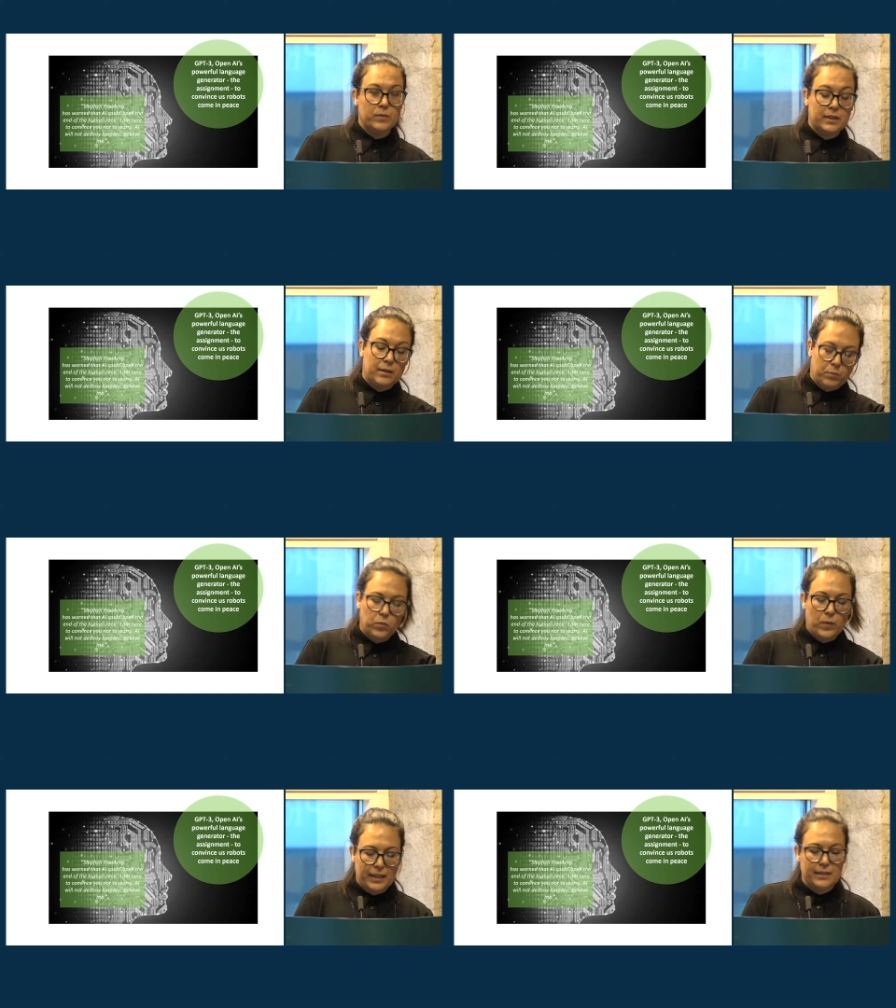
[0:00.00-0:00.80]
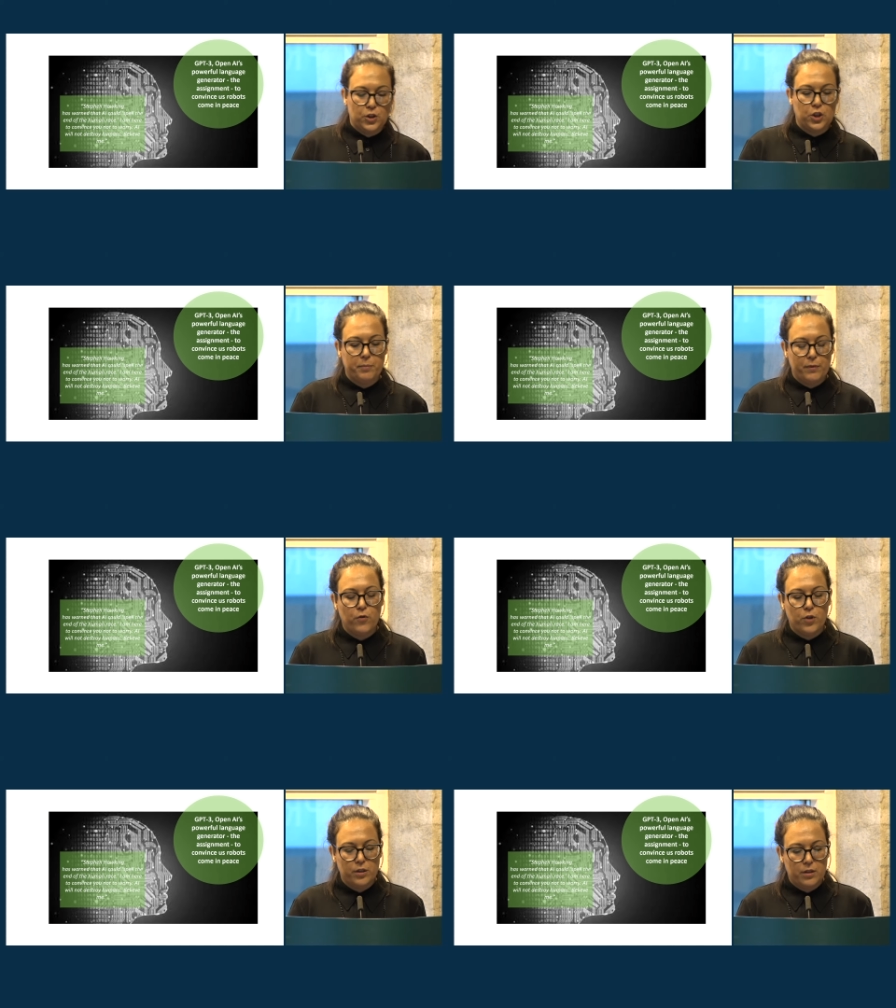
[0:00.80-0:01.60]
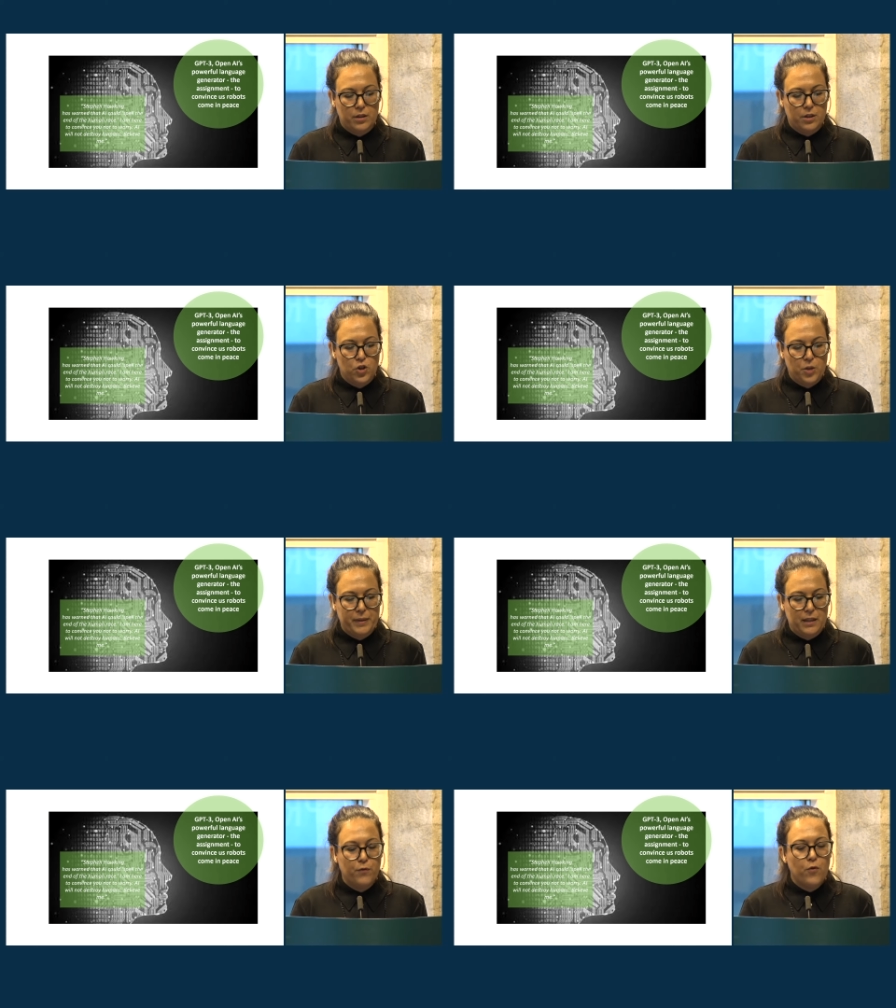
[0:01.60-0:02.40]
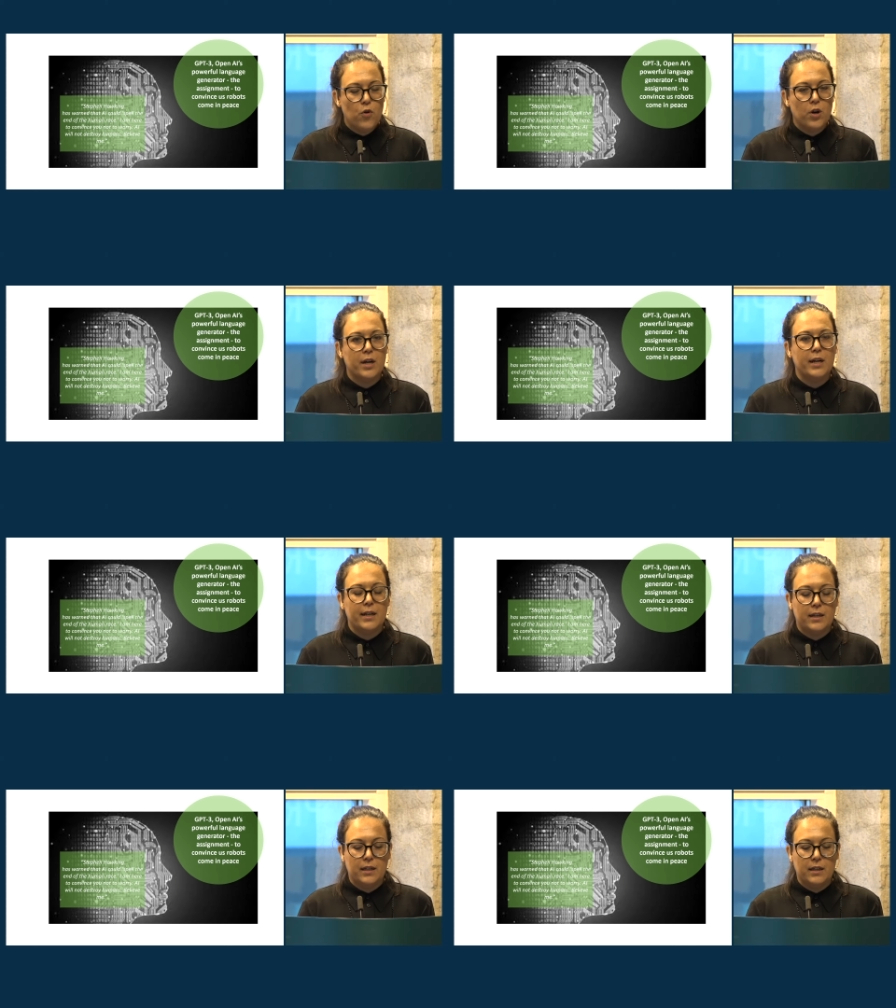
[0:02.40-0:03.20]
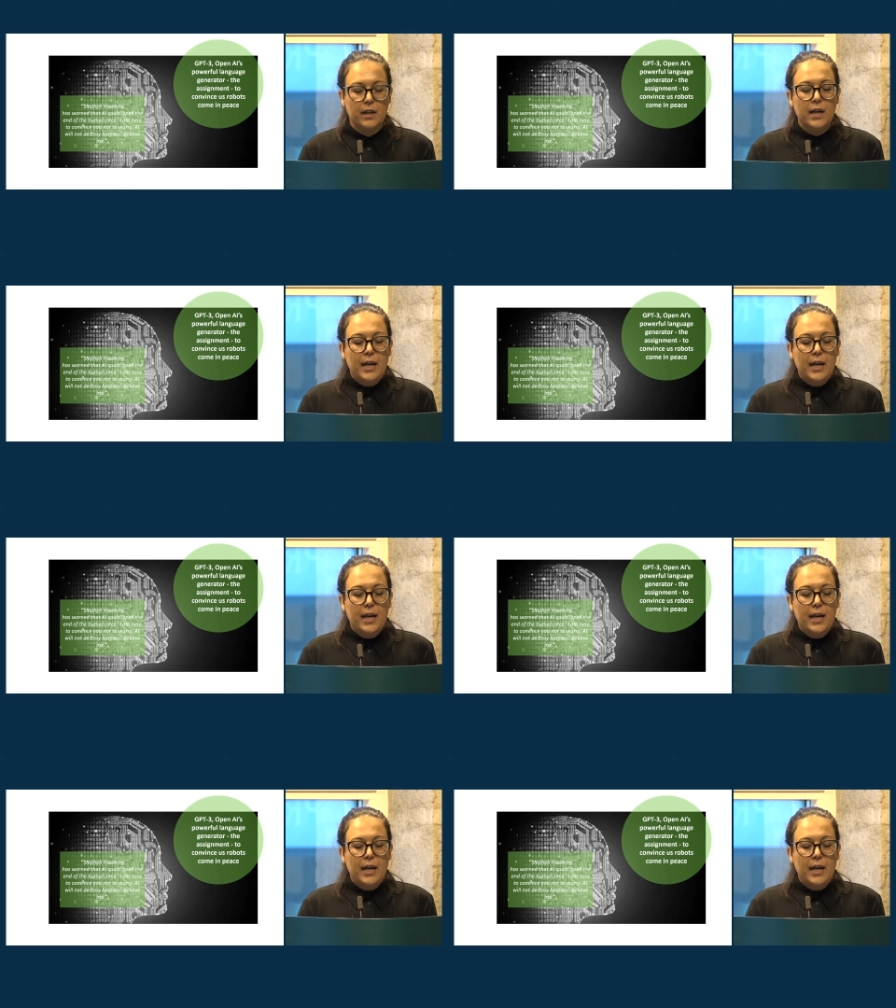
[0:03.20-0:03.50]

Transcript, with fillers: the one edition before uh, GPT-4,